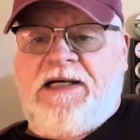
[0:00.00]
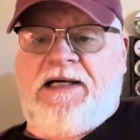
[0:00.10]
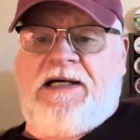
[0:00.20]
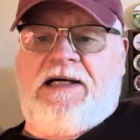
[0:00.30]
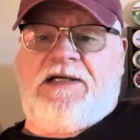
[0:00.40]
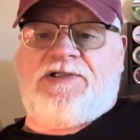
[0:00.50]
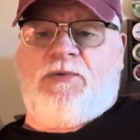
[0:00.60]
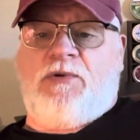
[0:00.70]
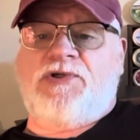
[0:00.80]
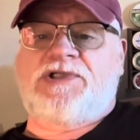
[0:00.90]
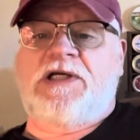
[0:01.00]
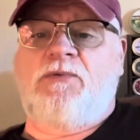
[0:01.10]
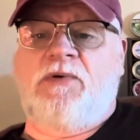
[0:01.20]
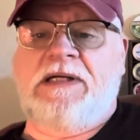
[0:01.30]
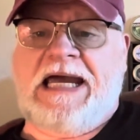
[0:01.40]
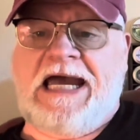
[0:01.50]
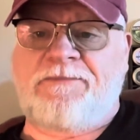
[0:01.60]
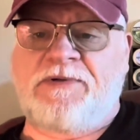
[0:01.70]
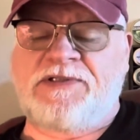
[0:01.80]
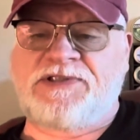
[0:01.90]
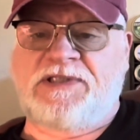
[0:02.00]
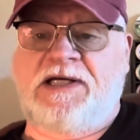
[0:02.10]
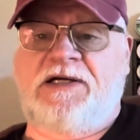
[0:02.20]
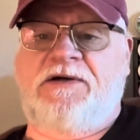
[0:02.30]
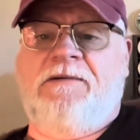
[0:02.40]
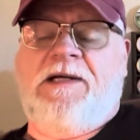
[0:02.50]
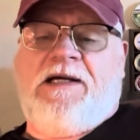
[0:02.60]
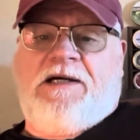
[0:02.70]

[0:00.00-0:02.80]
So we'll see what happens there.